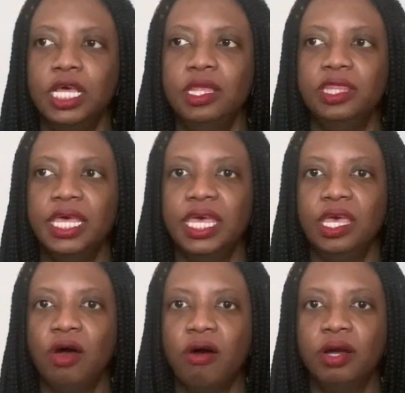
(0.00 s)
they
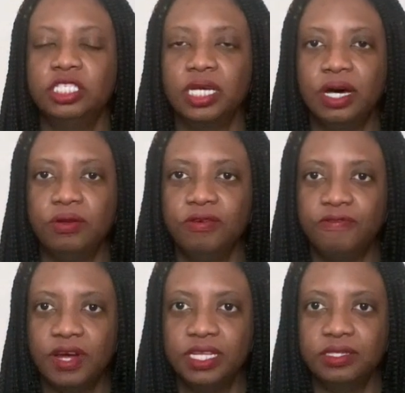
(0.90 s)
are childhood
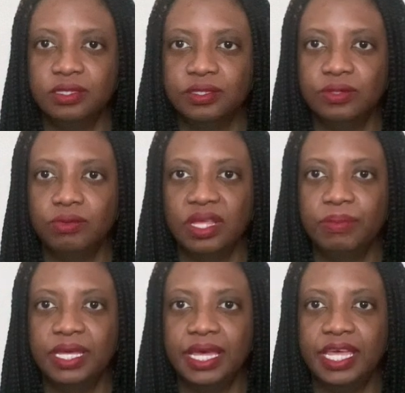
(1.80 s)
friends who then
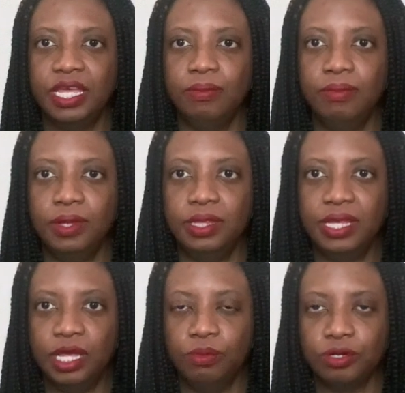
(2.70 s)
became
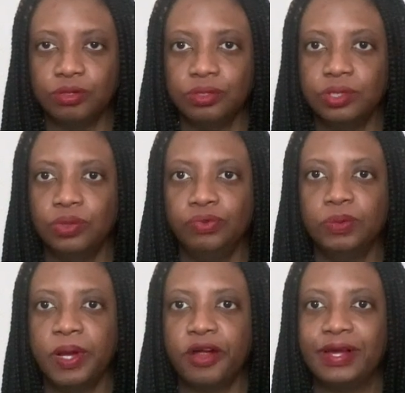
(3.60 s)
neighbors whose
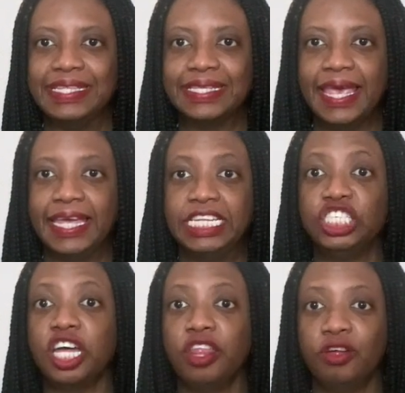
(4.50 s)
parents hate each
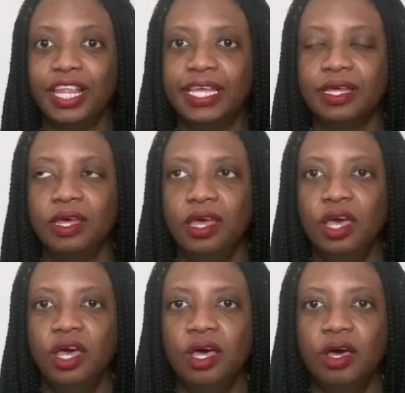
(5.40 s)
other. Like,
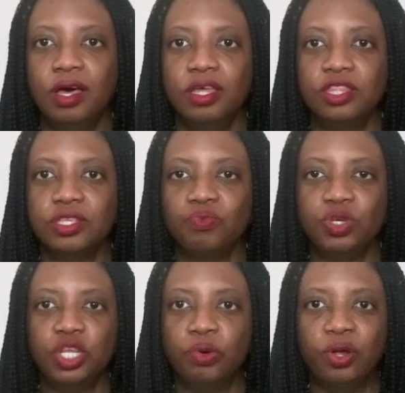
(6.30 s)
we
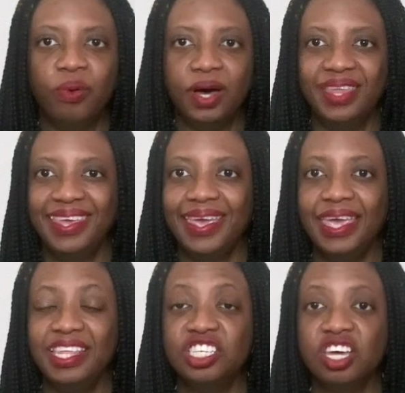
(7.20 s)
don't know why they hate
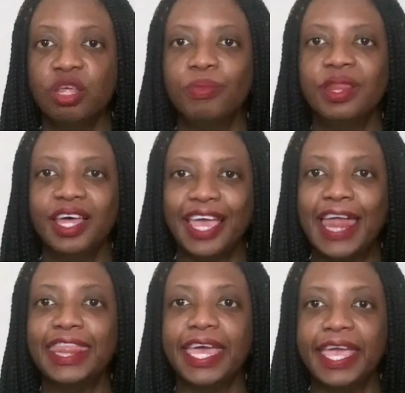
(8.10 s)
each other, but like
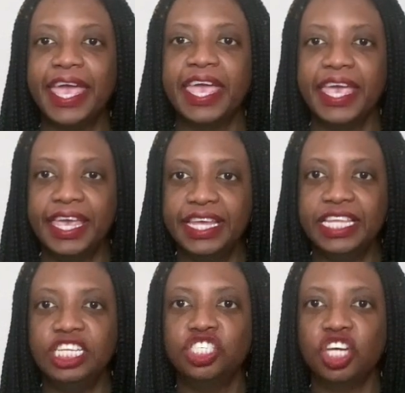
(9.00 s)
they hate
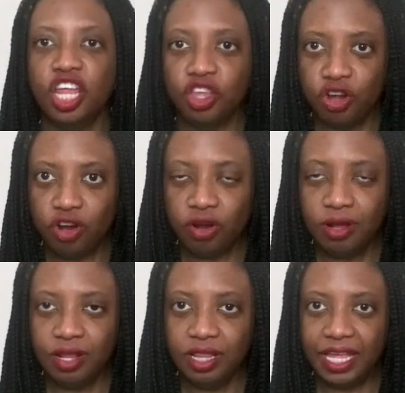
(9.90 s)
each other
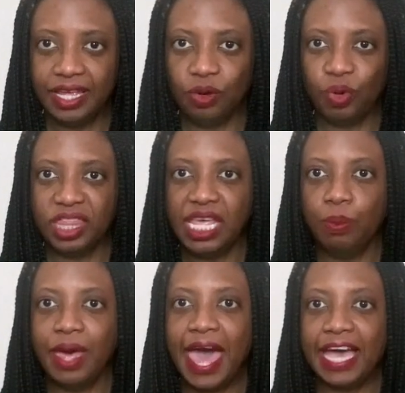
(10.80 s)
like with a
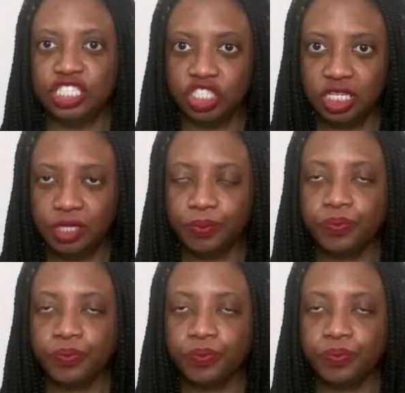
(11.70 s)
passion.